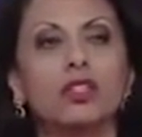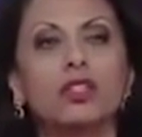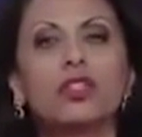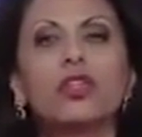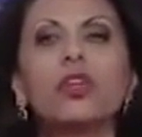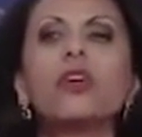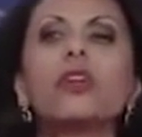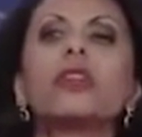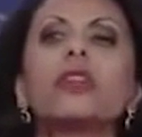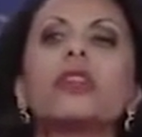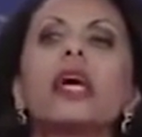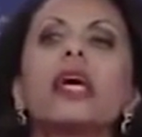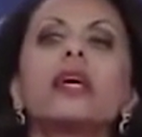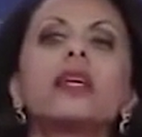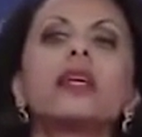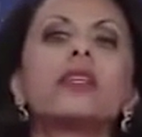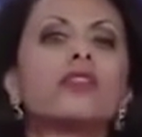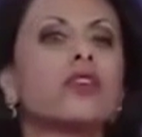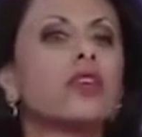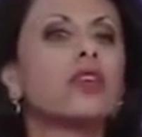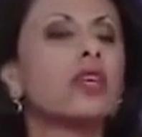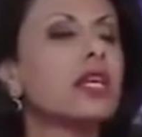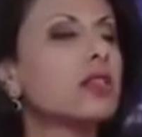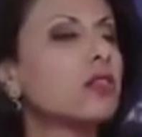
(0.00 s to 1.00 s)
Two things
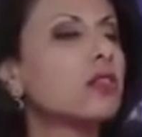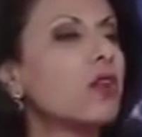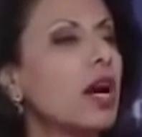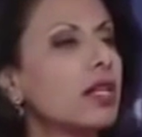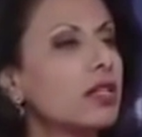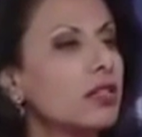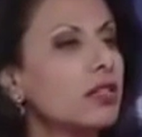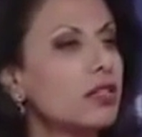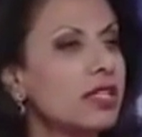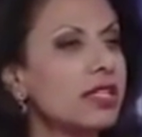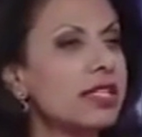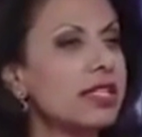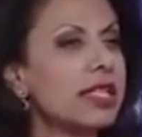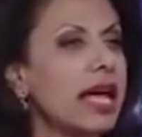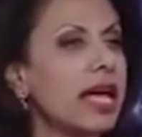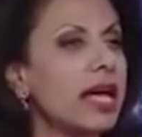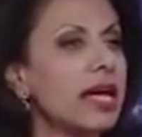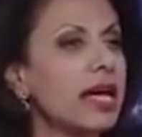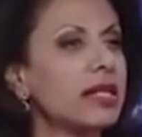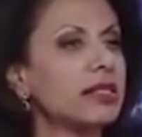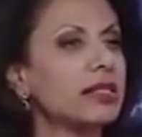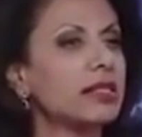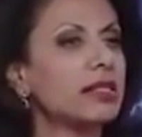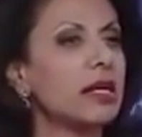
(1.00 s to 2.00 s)
you need to
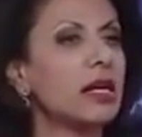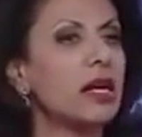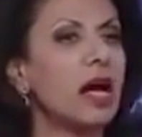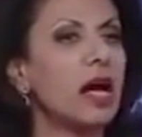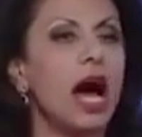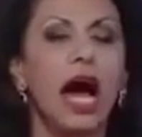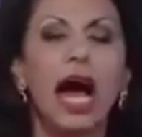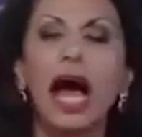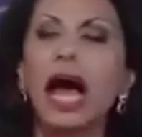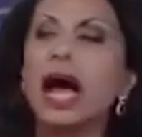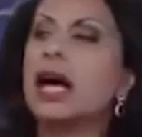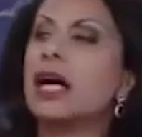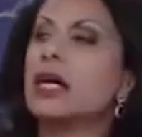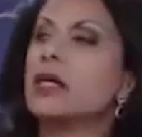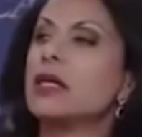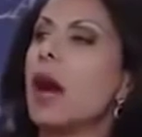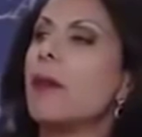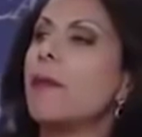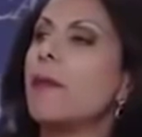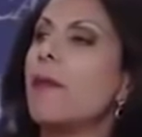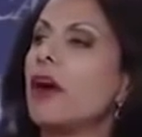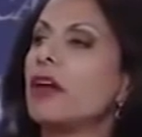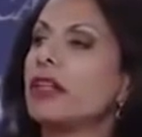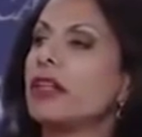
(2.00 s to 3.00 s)
understand
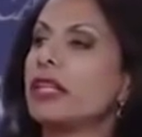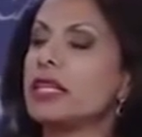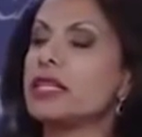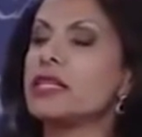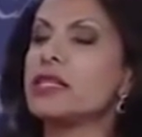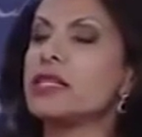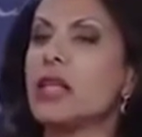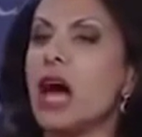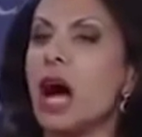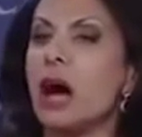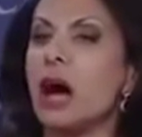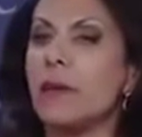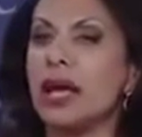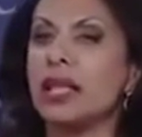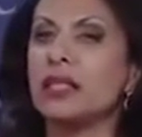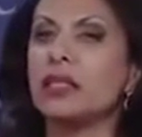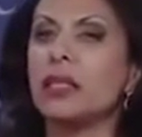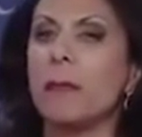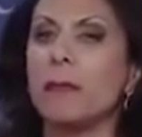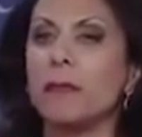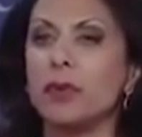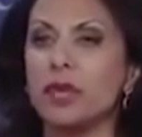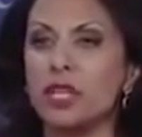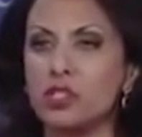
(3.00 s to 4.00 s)
about Islam and
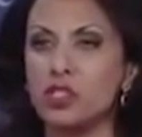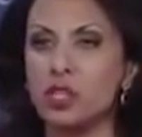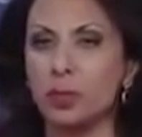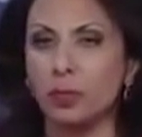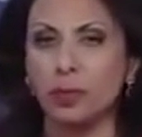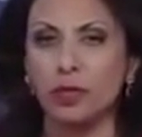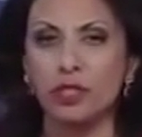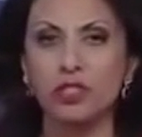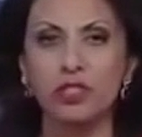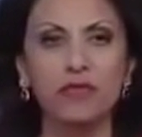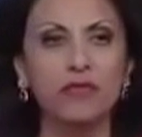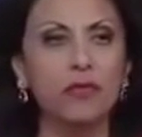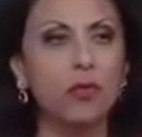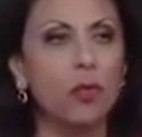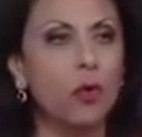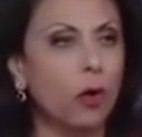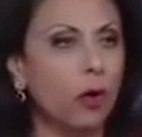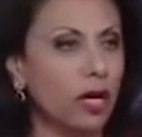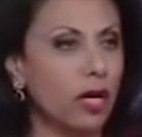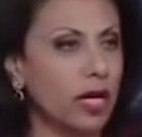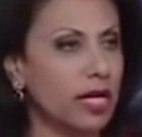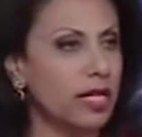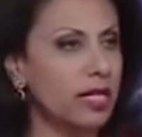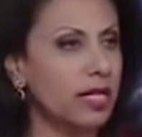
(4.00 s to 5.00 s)
the principles of
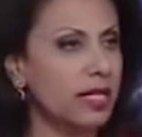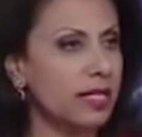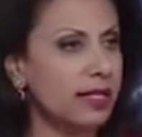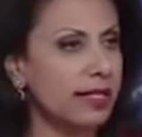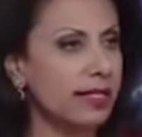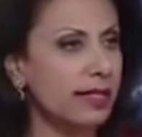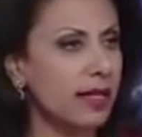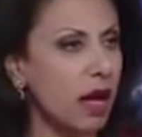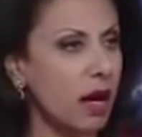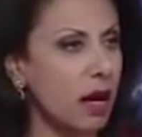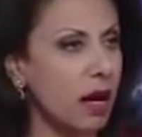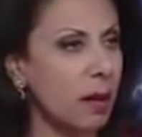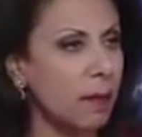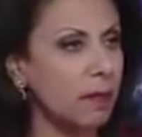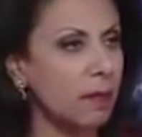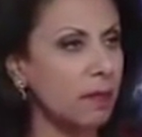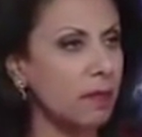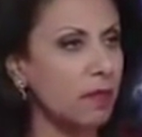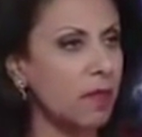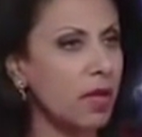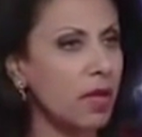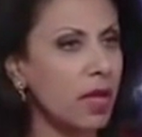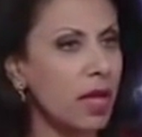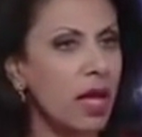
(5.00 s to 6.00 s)
war in Islam.
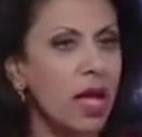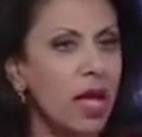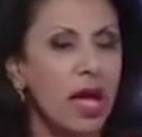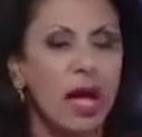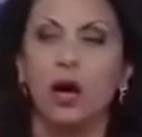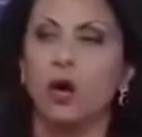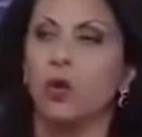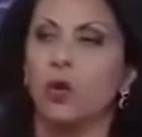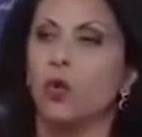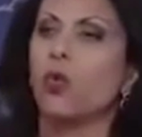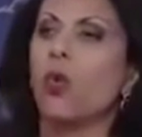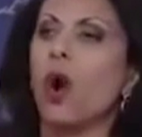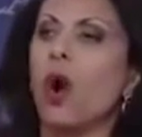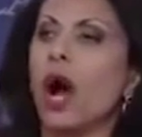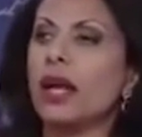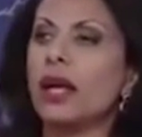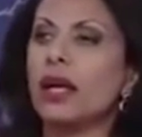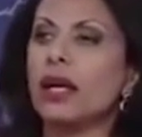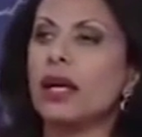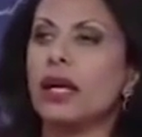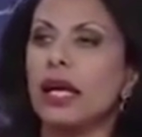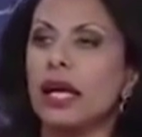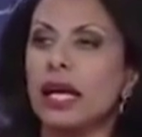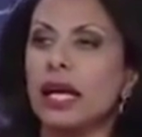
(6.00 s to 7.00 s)
One
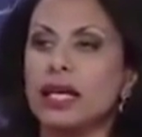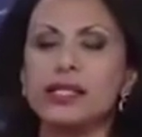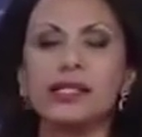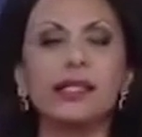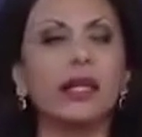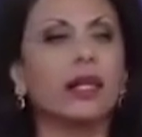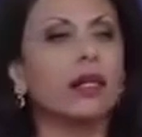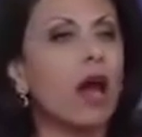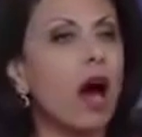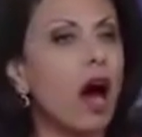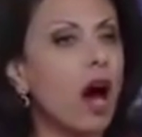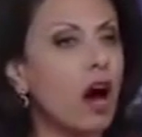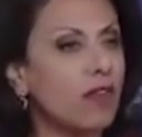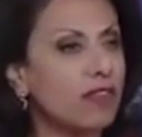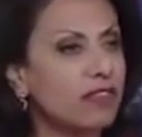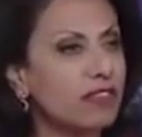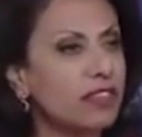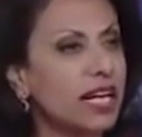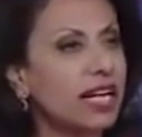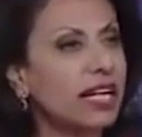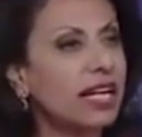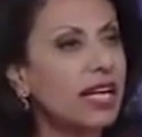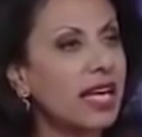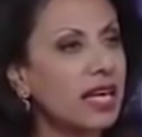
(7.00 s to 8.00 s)
is the law of
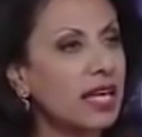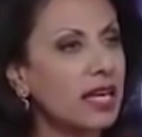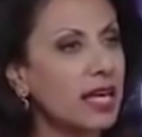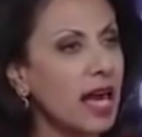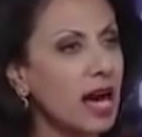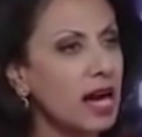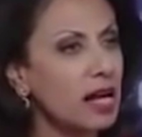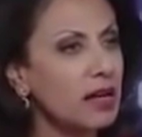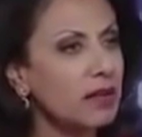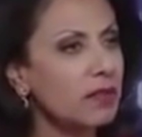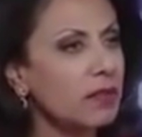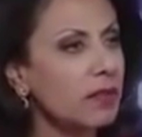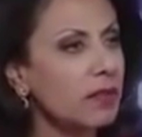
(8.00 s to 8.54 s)
taqiyya,